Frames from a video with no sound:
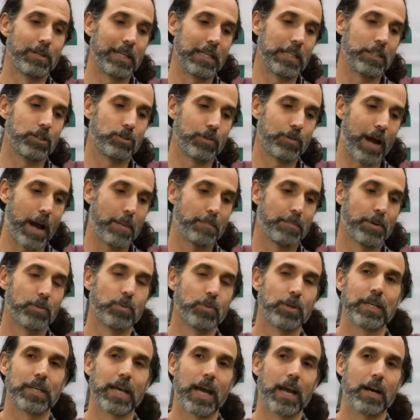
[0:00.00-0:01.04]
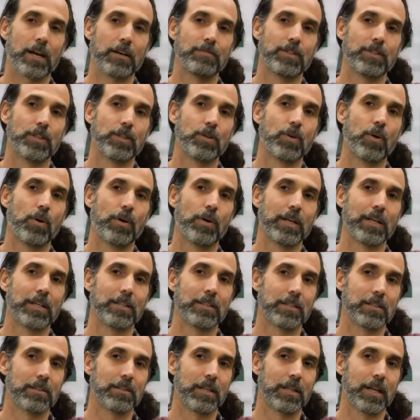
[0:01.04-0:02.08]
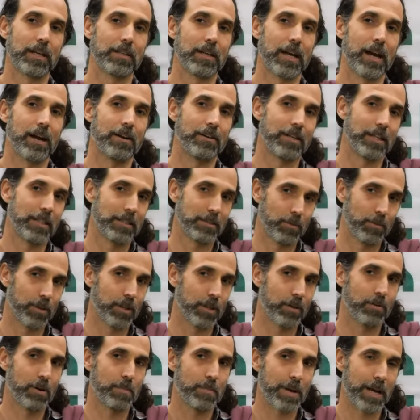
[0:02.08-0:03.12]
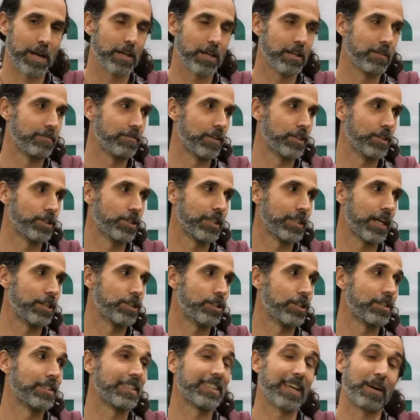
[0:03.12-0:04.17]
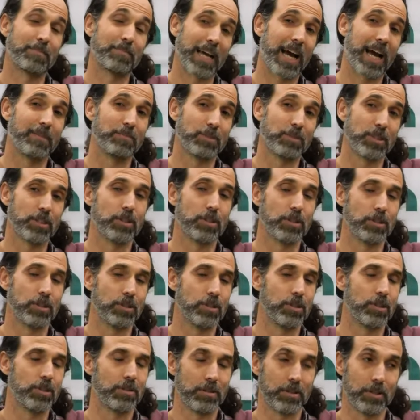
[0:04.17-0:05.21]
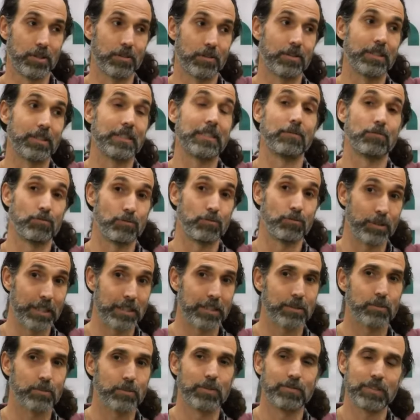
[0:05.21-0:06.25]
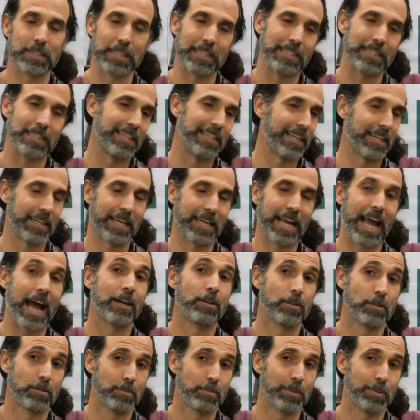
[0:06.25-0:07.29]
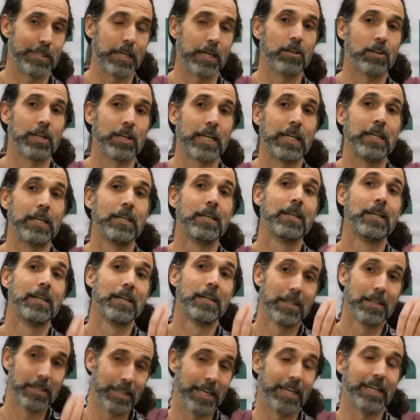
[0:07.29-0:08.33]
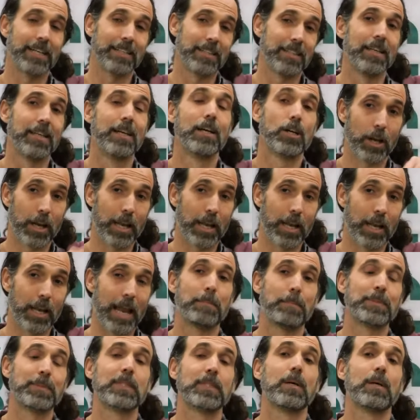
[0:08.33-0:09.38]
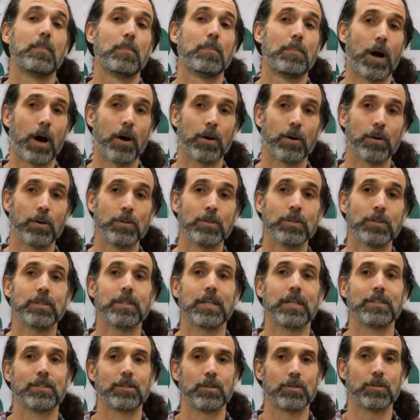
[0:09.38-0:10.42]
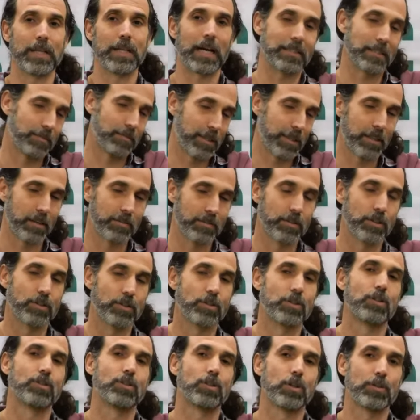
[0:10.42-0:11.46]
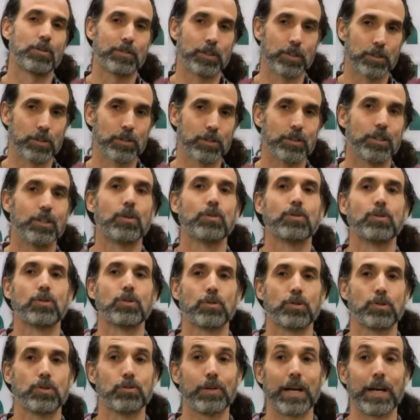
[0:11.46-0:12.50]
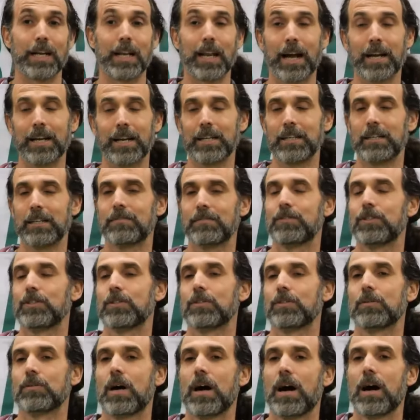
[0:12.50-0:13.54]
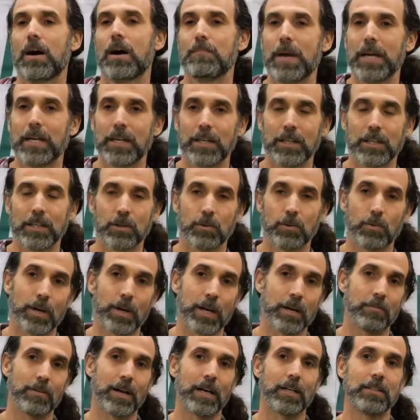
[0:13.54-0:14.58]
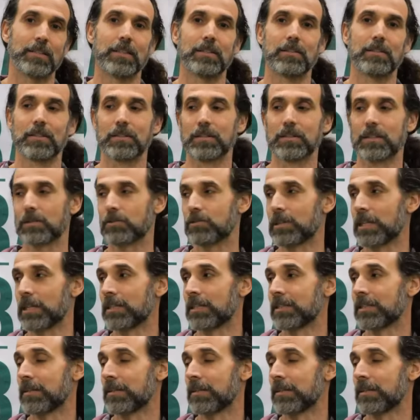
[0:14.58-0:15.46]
really trample with care if you're going into like areas where the riparian vegetation, sometimes there is a risk. We've seen like cattle particularly, they can collapse burrows. And so that's something of concern. So if you're, so tread lightly if you're making your way around the